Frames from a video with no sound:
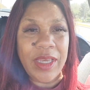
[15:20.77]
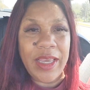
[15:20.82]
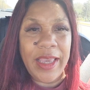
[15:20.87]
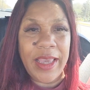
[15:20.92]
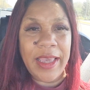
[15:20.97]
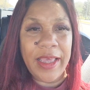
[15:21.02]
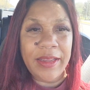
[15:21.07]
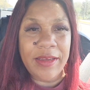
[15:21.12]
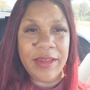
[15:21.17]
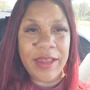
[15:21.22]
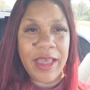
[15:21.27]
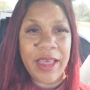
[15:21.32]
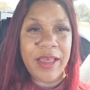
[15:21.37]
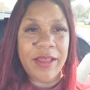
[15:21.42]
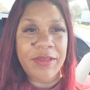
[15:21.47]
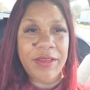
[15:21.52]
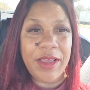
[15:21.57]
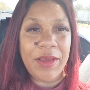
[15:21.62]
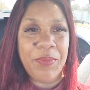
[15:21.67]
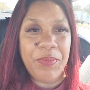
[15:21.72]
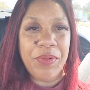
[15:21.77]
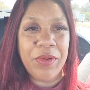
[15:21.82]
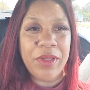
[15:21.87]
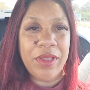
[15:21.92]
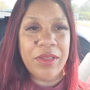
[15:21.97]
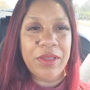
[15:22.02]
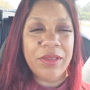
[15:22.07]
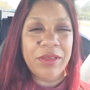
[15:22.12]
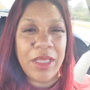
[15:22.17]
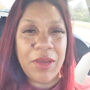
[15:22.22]
And yeah, they put
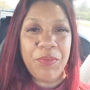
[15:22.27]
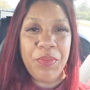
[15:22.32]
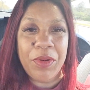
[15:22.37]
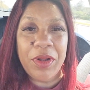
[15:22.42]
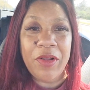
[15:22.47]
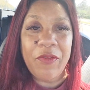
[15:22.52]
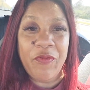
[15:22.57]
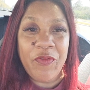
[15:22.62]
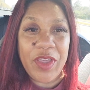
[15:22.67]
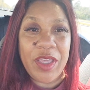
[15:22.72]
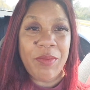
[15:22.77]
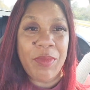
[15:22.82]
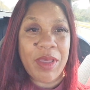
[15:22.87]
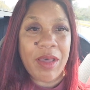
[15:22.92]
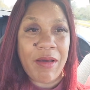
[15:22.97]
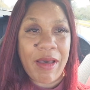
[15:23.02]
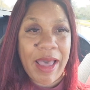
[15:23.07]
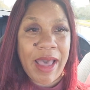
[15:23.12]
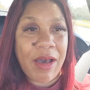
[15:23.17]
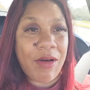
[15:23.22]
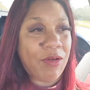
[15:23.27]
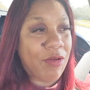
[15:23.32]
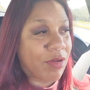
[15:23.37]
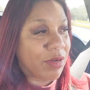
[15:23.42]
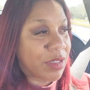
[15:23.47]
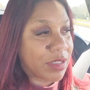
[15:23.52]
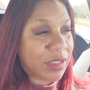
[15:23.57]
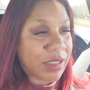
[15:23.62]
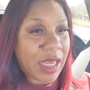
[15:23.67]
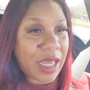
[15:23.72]
a female out on
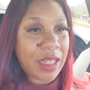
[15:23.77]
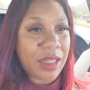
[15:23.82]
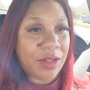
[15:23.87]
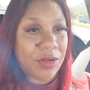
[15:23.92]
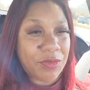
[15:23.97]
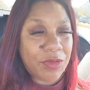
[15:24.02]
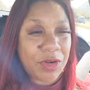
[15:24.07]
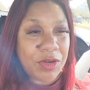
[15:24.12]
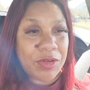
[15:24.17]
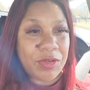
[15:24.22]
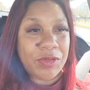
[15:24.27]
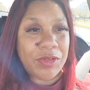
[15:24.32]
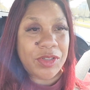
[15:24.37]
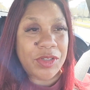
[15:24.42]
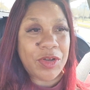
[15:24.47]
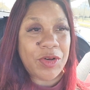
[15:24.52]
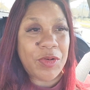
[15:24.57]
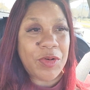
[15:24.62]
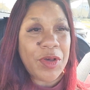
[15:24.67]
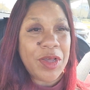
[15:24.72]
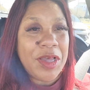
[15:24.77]
the side of the road. So